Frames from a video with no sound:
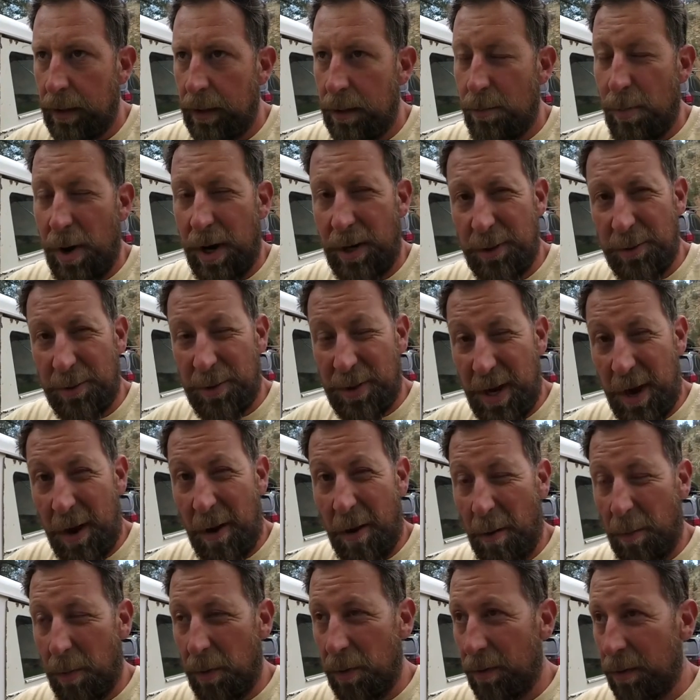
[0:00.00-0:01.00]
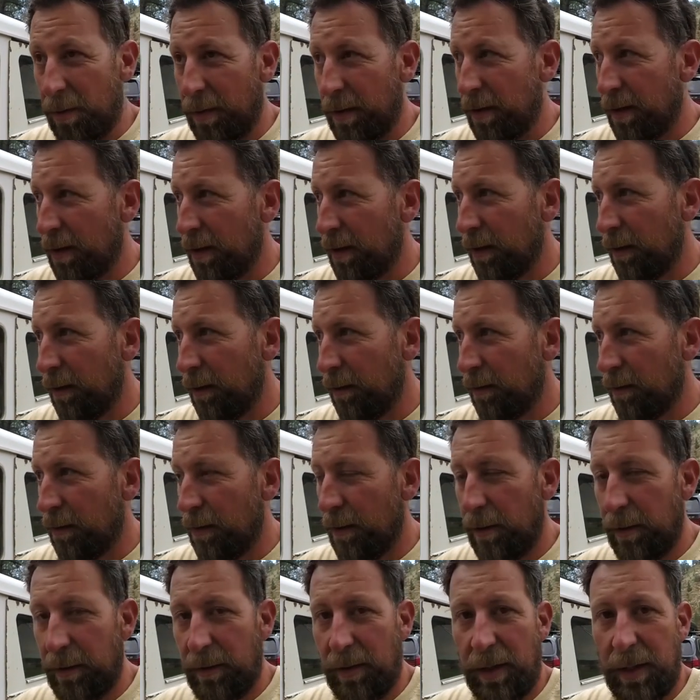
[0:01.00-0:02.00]
Brakes are terrible.
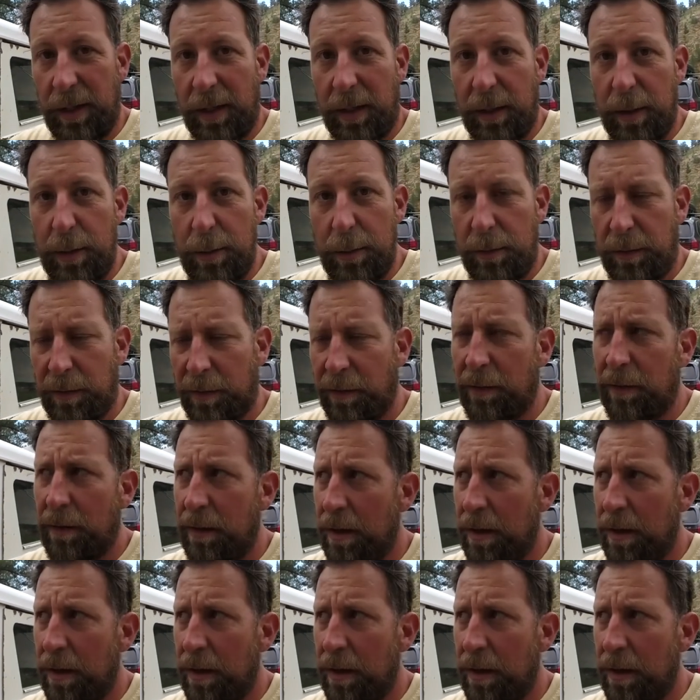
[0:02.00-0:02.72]
Steering is a little loose.